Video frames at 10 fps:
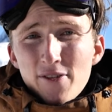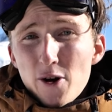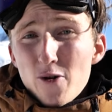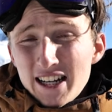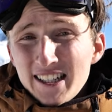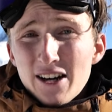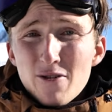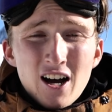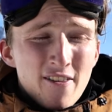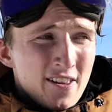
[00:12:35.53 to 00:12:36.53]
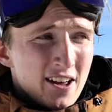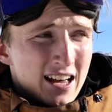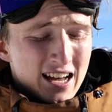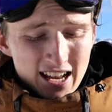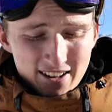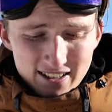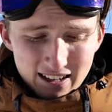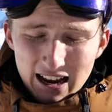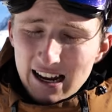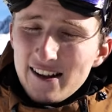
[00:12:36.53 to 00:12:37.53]
the risky run, and
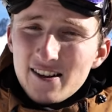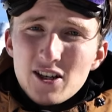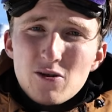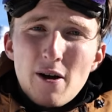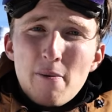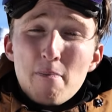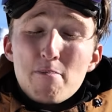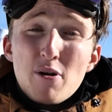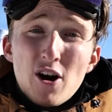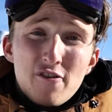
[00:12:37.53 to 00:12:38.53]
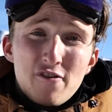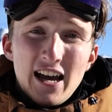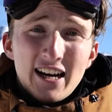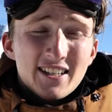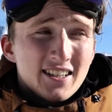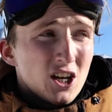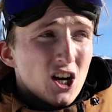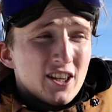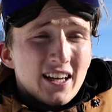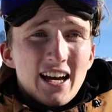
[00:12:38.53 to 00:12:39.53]
I landed this run perfect,
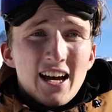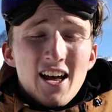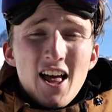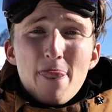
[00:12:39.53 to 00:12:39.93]
got a